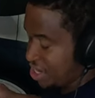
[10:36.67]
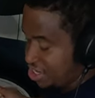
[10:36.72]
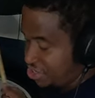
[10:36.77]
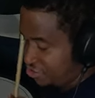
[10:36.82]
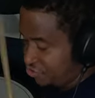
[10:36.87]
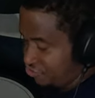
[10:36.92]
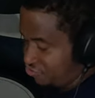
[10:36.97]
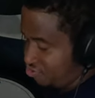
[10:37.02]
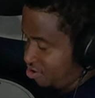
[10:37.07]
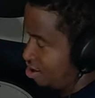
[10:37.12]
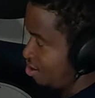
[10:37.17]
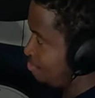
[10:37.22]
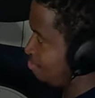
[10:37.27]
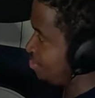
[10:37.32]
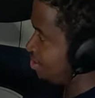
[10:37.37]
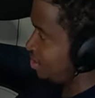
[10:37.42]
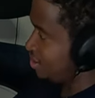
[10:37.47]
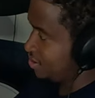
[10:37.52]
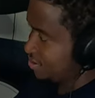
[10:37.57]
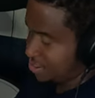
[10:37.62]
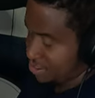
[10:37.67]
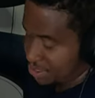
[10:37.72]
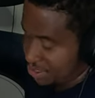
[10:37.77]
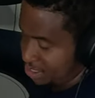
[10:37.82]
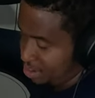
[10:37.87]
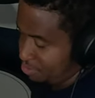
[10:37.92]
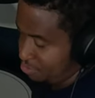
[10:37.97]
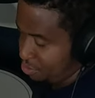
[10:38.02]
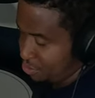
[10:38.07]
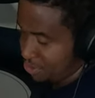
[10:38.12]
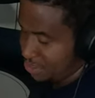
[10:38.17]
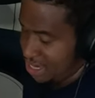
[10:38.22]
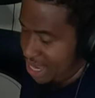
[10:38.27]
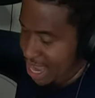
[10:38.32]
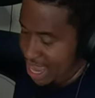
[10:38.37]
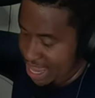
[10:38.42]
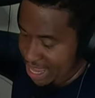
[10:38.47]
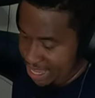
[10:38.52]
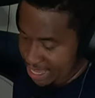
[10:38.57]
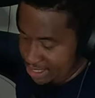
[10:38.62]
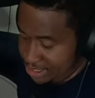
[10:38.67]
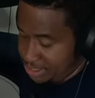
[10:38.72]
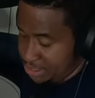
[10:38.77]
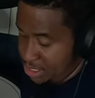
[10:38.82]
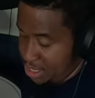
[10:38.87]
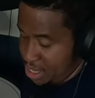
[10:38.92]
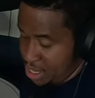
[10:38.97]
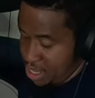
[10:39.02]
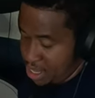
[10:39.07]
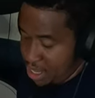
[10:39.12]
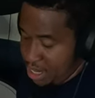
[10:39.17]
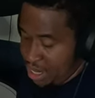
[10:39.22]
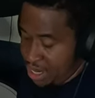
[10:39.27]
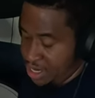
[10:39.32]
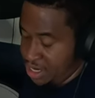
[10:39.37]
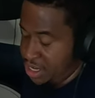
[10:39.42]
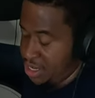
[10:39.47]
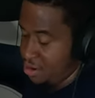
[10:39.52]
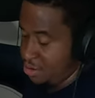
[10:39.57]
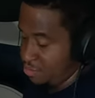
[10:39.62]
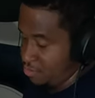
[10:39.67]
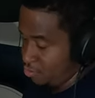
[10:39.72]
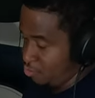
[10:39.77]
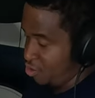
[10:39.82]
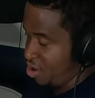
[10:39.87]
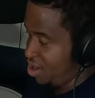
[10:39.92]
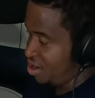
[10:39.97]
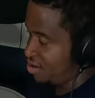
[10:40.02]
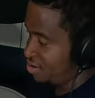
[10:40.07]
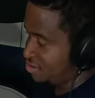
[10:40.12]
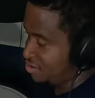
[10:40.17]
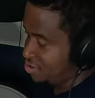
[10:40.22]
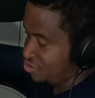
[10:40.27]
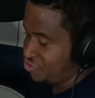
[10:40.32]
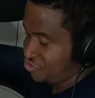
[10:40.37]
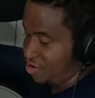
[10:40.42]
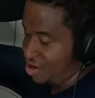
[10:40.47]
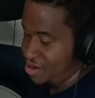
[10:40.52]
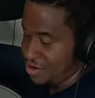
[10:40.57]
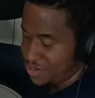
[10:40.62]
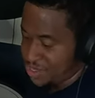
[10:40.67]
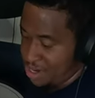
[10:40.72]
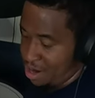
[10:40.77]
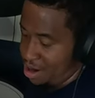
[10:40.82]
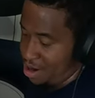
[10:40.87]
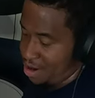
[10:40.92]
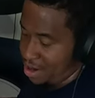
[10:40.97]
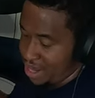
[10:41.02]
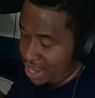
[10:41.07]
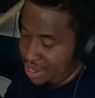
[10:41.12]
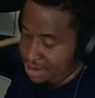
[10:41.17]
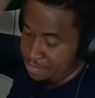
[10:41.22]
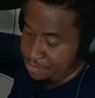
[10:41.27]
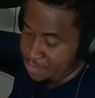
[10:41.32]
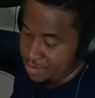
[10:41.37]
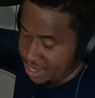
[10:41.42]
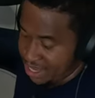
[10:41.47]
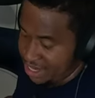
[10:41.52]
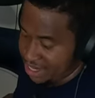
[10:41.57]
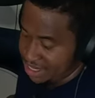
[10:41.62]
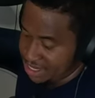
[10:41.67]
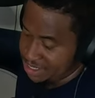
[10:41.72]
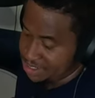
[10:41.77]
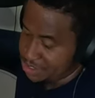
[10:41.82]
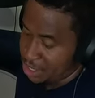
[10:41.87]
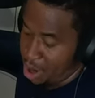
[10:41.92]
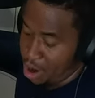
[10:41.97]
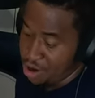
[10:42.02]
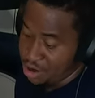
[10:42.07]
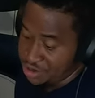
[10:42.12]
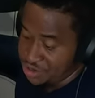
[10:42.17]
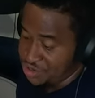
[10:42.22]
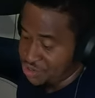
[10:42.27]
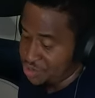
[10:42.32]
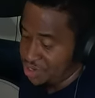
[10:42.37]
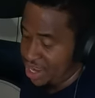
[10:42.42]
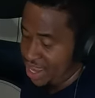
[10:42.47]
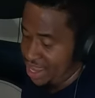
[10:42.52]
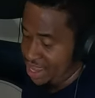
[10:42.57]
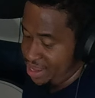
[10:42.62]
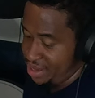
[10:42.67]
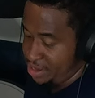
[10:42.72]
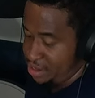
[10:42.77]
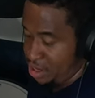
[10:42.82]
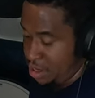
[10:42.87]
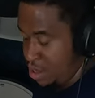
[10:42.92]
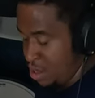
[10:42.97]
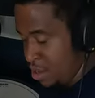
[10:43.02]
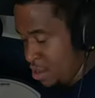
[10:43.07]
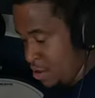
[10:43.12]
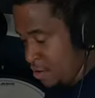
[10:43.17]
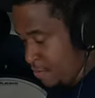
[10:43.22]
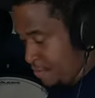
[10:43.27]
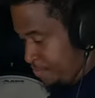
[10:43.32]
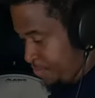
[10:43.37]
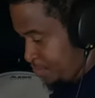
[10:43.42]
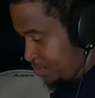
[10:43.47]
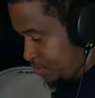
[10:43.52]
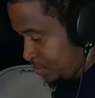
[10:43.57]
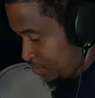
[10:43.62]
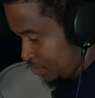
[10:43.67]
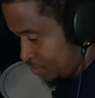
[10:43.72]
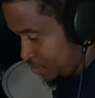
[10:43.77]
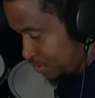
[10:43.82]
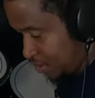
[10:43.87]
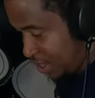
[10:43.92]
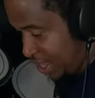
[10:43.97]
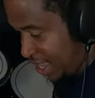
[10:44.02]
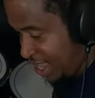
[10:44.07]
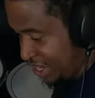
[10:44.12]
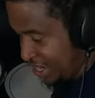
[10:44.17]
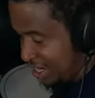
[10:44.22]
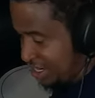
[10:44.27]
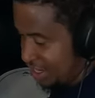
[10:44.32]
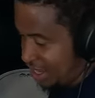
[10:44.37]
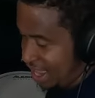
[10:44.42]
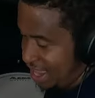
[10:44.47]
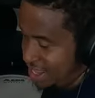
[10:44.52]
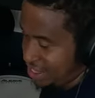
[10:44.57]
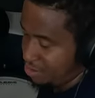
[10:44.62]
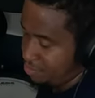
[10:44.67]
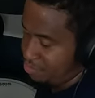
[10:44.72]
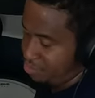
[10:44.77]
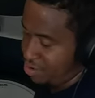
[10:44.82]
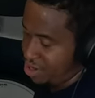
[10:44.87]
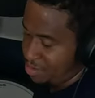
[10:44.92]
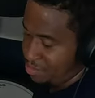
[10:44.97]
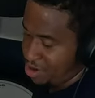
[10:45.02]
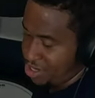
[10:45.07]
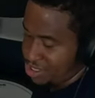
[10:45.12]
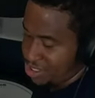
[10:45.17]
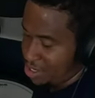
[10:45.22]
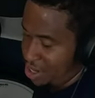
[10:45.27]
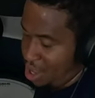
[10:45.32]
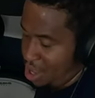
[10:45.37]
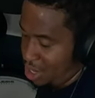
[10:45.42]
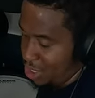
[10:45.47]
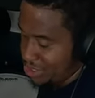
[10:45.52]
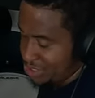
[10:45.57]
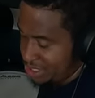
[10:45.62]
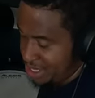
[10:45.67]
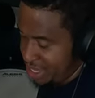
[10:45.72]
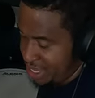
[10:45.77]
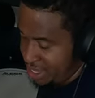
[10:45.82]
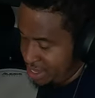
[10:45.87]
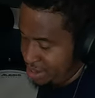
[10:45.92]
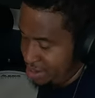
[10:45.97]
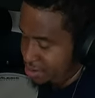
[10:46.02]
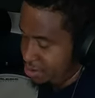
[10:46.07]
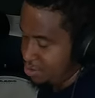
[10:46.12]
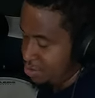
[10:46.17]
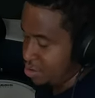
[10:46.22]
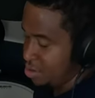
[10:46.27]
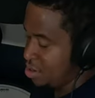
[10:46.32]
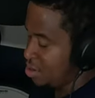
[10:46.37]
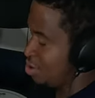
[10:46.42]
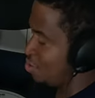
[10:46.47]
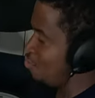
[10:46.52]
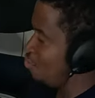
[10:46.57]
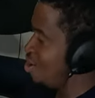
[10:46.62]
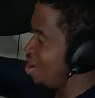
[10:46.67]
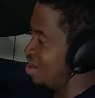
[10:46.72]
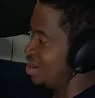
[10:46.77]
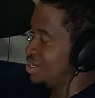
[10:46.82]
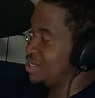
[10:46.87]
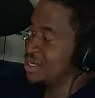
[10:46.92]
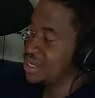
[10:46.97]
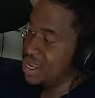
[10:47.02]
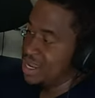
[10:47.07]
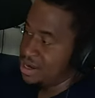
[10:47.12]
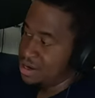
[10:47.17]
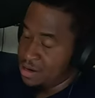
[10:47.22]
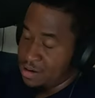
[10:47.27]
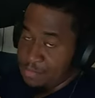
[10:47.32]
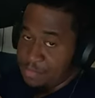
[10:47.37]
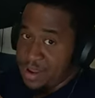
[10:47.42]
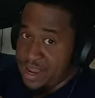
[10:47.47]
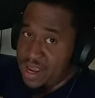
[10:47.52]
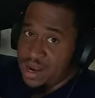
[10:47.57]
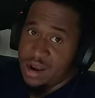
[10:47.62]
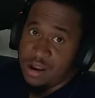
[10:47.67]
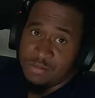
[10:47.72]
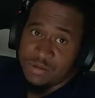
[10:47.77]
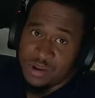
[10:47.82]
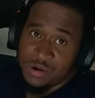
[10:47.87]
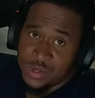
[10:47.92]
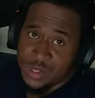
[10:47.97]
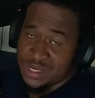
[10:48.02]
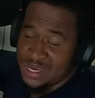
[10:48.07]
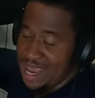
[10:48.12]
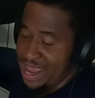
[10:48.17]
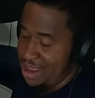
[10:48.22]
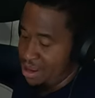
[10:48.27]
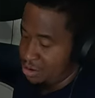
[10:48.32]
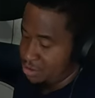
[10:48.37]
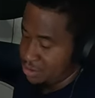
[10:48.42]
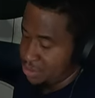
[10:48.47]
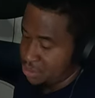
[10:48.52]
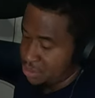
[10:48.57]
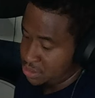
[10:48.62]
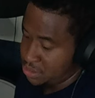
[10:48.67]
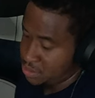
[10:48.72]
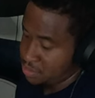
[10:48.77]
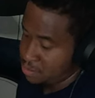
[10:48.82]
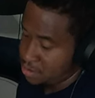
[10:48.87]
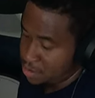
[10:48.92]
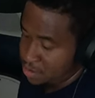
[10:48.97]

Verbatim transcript: each drum, the cymbals, the hi hats, anywhere the triggers are, and hit it as hard as you can. And it like pretty much logs in where it's getting picking up those sounds.